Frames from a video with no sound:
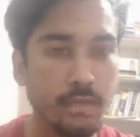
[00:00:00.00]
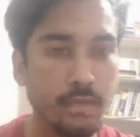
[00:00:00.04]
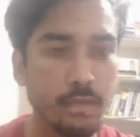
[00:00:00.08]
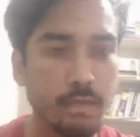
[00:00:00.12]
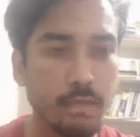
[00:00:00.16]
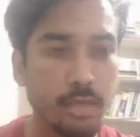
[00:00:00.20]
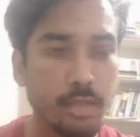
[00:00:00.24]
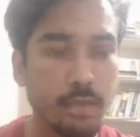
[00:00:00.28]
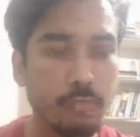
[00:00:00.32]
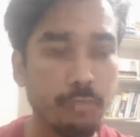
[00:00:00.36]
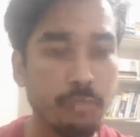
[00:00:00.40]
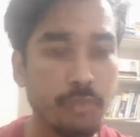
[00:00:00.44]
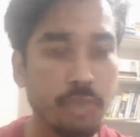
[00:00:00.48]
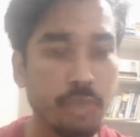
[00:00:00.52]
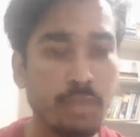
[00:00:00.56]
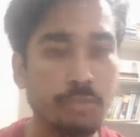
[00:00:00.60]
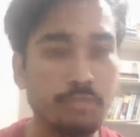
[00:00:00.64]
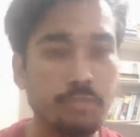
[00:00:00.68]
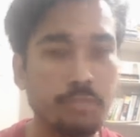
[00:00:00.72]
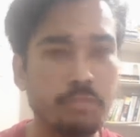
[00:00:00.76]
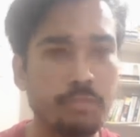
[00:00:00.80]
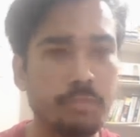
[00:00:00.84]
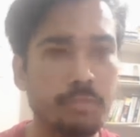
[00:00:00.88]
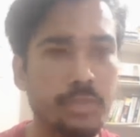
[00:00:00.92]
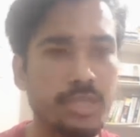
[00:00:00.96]
we are
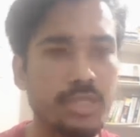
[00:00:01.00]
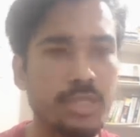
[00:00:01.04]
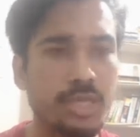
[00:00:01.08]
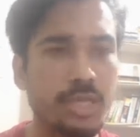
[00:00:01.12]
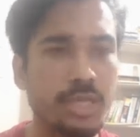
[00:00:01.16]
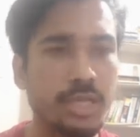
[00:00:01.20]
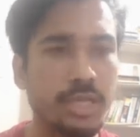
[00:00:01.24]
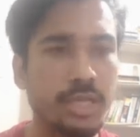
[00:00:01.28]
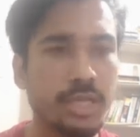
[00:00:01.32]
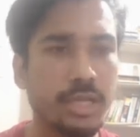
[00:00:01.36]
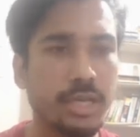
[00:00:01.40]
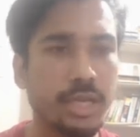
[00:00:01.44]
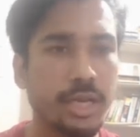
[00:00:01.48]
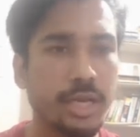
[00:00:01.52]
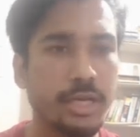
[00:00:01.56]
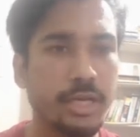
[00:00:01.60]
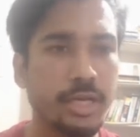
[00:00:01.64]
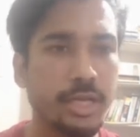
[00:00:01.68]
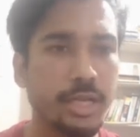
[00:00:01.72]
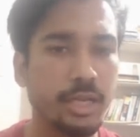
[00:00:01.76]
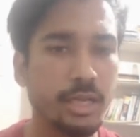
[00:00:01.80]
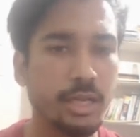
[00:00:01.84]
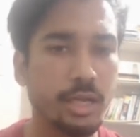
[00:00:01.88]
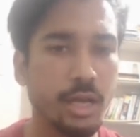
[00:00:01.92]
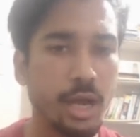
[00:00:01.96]
basically
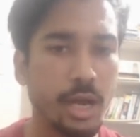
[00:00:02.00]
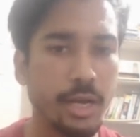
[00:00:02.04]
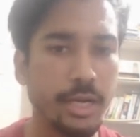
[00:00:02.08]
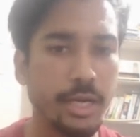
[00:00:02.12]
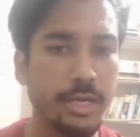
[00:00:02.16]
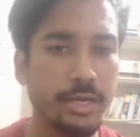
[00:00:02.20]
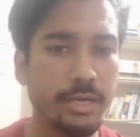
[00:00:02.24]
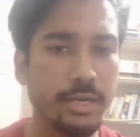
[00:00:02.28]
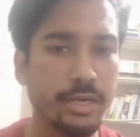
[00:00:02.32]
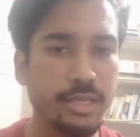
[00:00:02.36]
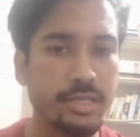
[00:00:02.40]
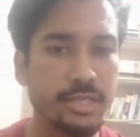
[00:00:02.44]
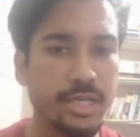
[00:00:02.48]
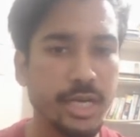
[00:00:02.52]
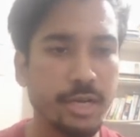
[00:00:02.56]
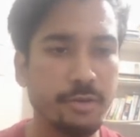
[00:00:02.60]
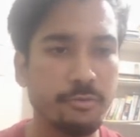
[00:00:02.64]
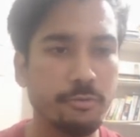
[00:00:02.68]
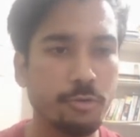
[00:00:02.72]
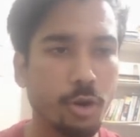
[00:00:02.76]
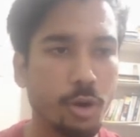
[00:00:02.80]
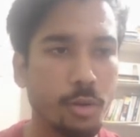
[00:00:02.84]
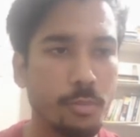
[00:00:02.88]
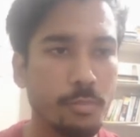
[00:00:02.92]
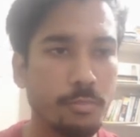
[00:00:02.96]
creating an entry
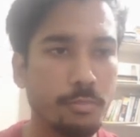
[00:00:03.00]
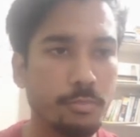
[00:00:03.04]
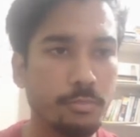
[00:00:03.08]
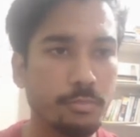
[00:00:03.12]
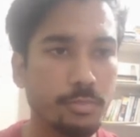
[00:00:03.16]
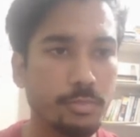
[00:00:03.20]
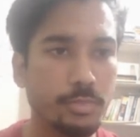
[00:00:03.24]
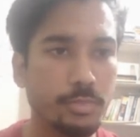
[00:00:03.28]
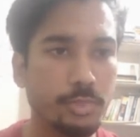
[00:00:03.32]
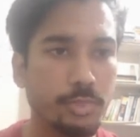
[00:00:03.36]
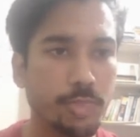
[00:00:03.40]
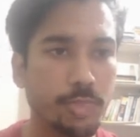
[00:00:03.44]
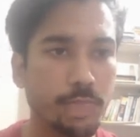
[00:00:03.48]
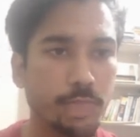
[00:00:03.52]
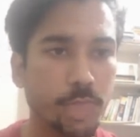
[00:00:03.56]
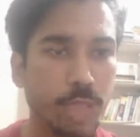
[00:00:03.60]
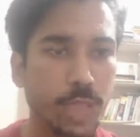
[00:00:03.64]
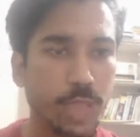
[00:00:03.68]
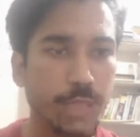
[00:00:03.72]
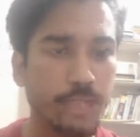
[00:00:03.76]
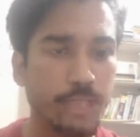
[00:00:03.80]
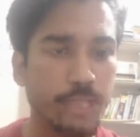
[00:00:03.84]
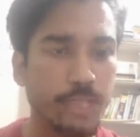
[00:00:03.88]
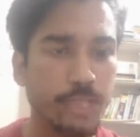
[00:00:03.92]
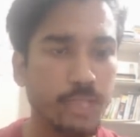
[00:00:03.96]
set from the
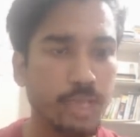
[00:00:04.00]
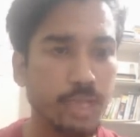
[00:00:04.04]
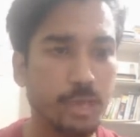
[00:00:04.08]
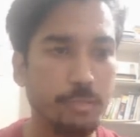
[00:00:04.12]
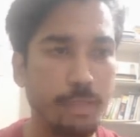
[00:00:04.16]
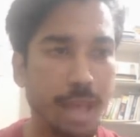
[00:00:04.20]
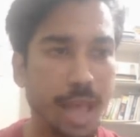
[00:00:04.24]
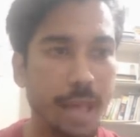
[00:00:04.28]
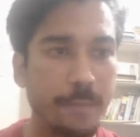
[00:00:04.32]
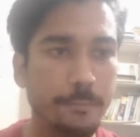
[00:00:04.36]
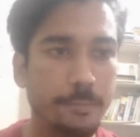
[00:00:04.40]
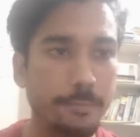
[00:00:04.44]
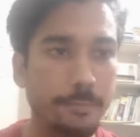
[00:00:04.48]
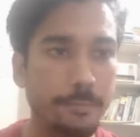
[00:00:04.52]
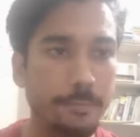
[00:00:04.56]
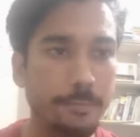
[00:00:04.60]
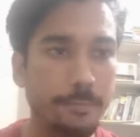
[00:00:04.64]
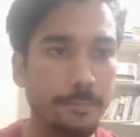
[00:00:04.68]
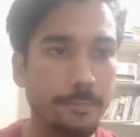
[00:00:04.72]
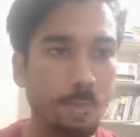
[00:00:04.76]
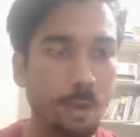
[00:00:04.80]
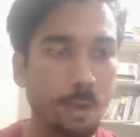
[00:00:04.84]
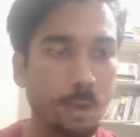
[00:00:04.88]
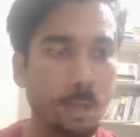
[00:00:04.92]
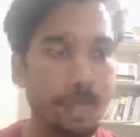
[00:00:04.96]
existing map
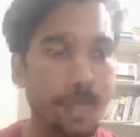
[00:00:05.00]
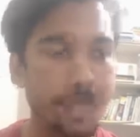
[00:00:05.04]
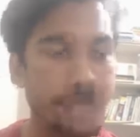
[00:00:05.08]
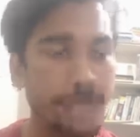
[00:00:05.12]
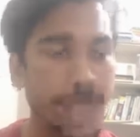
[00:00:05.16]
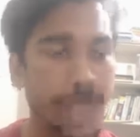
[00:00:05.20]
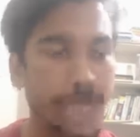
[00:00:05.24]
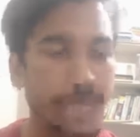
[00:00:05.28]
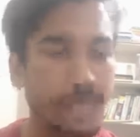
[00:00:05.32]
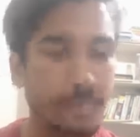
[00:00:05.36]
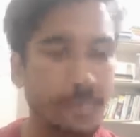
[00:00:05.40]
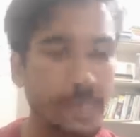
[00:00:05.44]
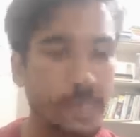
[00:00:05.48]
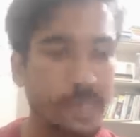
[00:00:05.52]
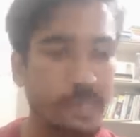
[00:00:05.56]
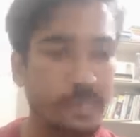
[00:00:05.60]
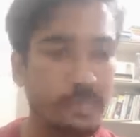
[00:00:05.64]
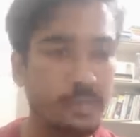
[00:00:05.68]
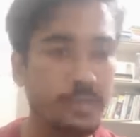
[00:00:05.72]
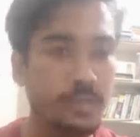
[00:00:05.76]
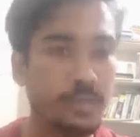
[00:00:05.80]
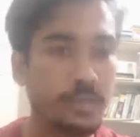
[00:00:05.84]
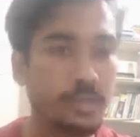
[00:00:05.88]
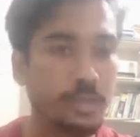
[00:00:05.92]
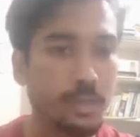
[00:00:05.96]
called
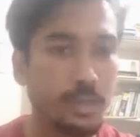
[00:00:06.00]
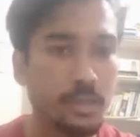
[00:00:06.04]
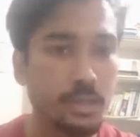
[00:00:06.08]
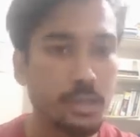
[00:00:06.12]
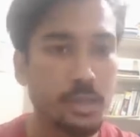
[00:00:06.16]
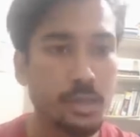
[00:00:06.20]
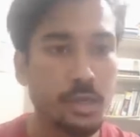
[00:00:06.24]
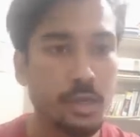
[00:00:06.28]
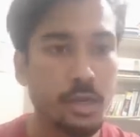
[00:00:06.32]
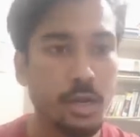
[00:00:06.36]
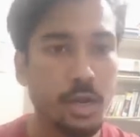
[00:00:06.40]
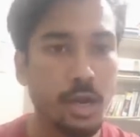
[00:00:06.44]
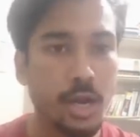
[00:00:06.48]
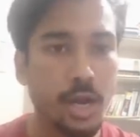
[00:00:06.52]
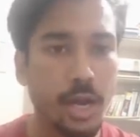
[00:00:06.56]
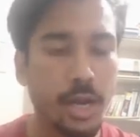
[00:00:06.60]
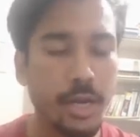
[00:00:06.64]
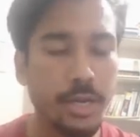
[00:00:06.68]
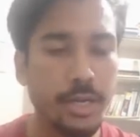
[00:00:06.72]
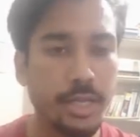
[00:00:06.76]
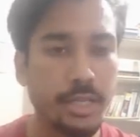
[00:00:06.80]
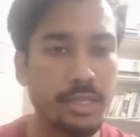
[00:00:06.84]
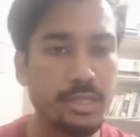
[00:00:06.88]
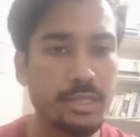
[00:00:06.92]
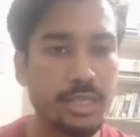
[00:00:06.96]
attachments.
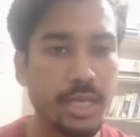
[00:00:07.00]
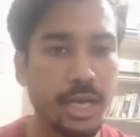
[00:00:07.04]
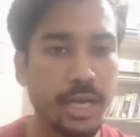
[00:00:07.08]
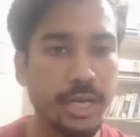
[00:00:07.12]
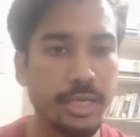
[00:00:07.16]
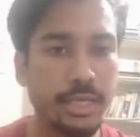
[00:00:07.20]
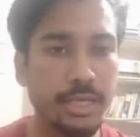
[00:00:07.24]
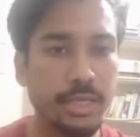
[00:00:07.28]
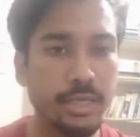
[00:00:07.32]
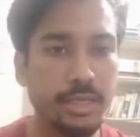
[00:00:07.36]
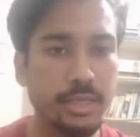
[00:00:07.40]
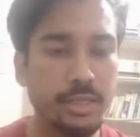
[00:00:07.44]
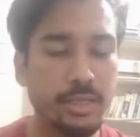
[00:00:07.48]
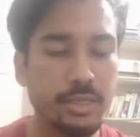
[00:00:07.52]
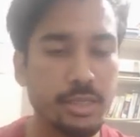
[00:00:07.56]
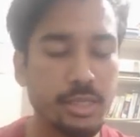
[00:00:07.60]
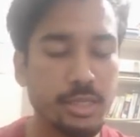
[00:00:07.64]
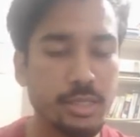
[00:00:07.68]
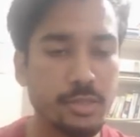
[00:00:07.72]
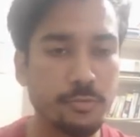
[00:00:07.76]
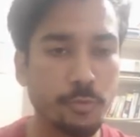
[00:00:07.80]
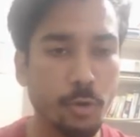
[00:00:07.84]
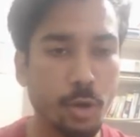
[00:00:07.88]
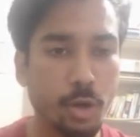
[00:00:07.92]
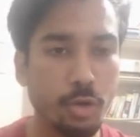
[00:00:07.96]
And inside
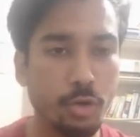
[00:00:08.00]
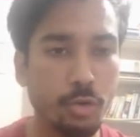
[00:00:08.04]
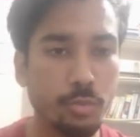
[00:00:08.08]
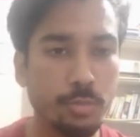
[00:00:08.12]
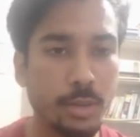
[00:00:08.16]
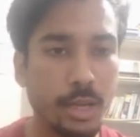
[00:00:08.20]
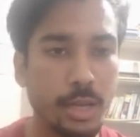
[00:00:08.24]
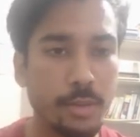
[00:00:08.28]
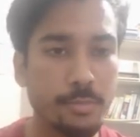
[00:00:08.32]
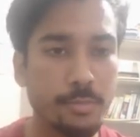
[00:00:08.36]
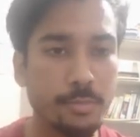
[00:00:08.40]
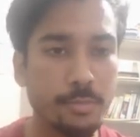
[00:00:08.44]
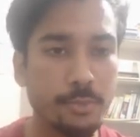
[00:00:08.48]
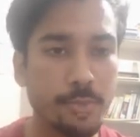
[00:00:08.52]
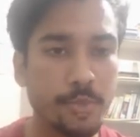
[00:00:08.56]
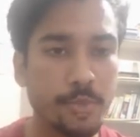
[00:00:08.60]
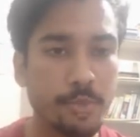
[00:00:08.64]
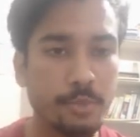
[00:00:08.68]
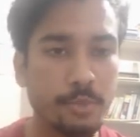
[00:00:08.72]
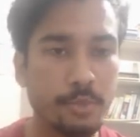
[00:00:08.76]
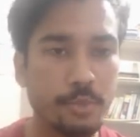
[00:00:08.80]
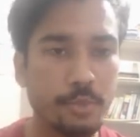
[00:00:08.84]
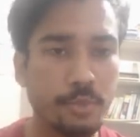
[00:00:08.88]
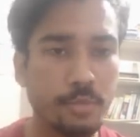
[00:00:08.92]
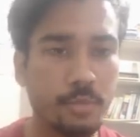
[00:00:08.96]
this for loop, I'm going
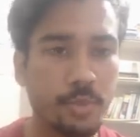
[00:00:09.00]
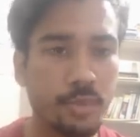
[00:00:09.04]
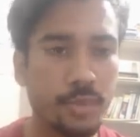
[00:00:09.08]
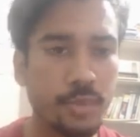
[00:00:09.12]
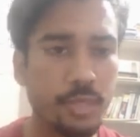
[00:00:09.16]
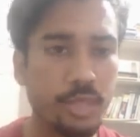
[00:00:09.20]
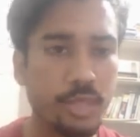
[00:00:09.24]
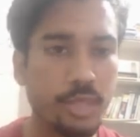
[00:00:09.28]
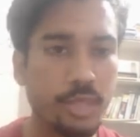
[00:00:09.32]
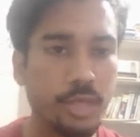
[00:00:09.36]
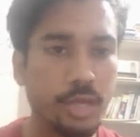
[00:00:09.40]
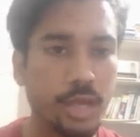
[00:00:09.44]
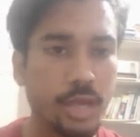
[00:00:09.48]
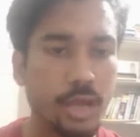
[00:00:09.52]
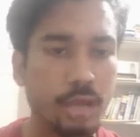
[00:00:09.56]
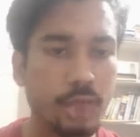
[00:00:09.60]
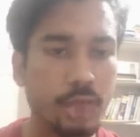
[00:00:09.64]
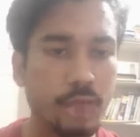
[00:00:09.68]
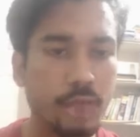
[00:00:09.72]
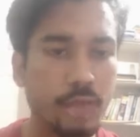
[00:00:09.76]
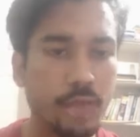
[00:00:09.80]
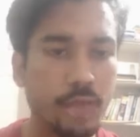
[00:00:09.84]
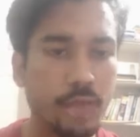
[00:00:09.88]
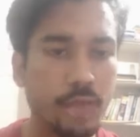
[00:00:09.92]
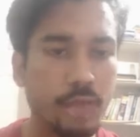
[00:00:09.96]
to do one thing.
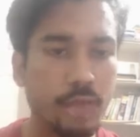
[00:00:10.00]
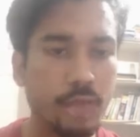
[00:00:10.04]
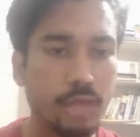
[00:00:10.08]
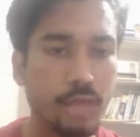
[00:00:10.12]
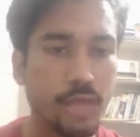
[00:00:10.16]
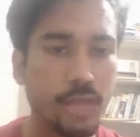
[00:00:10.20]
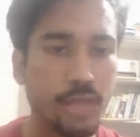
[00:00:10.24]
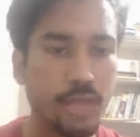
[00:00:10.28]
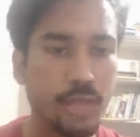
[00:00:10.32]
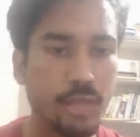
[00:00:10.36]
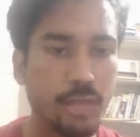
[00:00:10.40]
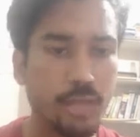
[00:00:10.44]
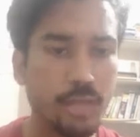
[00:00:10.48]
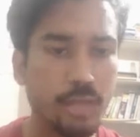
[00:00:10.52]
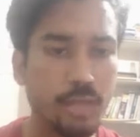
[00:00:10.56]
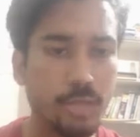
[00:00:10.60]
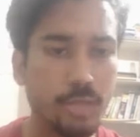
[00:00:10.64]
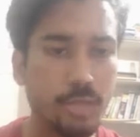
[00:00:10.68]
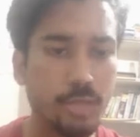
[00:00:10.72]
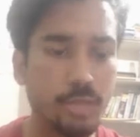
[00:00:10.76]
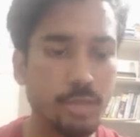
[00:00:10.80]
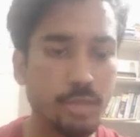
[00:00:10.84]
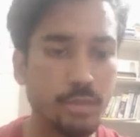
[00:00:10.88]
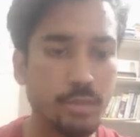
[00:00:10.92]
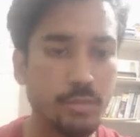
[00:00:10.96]
I'm going to just
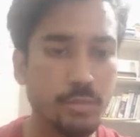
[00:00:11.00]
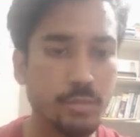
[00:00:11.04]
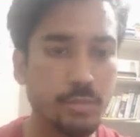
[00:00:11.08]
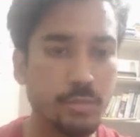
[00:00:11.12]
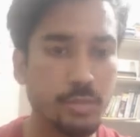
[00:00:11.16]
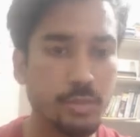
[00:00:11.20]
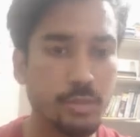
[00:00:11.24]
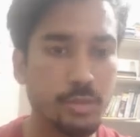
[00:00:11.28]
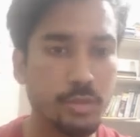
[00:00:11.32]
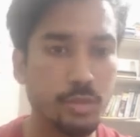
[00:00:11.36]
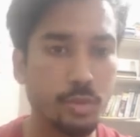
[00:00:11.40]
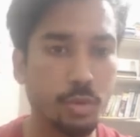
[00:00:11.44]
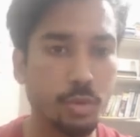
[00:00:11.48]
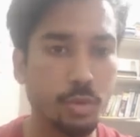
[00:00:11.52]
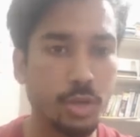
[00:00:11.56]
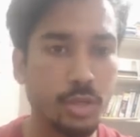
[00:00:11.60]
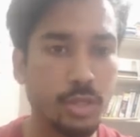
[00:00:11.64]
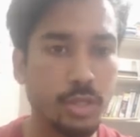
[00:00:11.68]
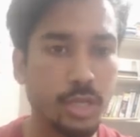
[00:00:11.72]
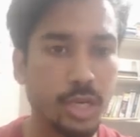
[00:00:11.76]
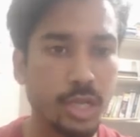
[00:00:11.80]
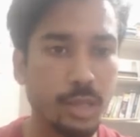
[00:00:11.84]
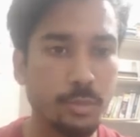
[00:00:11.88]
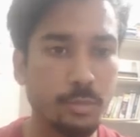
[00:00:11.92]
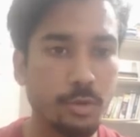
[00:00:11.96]
store
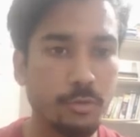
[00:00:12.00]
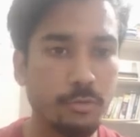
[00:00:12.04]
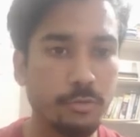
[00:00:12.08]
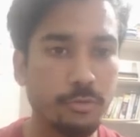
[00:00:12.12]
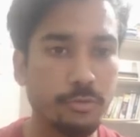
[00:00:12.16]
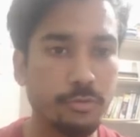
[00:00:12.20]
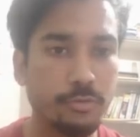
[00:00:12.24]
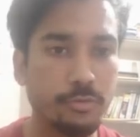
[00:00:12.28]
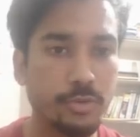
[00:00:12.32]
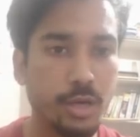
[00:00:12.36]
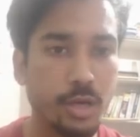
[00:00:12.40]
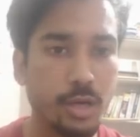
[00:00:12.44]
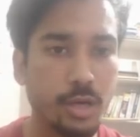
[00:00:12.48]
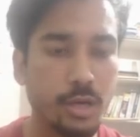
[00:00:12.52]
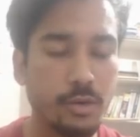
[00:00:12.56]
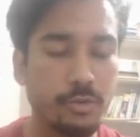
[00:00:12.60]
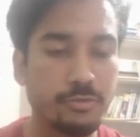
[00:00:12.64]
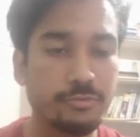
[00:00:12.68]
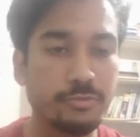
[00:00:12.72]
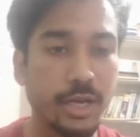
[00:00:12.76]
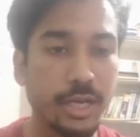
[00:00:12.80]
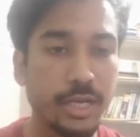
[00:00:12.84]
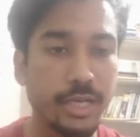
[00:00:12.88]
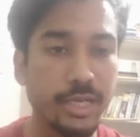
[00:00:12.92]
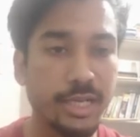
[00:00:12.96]
the name of
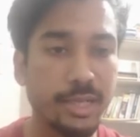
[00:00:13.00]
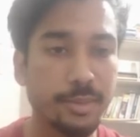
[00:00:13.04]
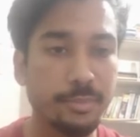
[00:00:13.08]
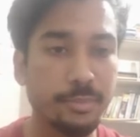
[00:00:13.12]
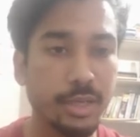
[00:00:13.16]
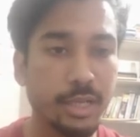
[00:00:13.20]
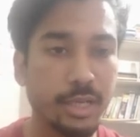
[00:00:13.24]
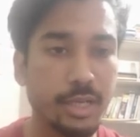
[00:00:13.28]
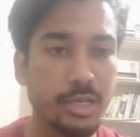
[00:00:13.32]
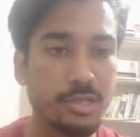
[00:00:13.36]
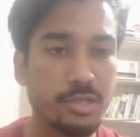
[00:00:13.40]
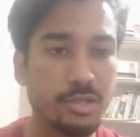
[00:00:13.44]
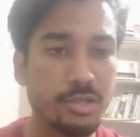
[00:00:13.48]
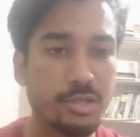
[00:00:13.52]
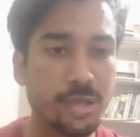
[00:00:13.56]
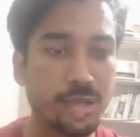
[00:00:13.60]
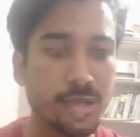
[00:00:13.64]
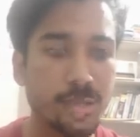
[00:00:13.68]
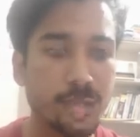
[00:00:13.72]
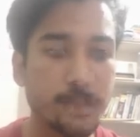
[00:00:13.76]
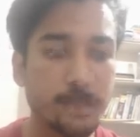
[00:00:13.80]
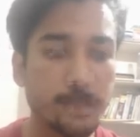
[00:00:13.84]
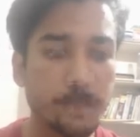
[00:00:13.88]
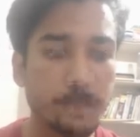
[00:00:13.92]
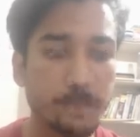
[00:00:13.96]
file name in a
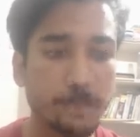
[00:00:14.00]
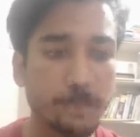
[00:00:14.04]
string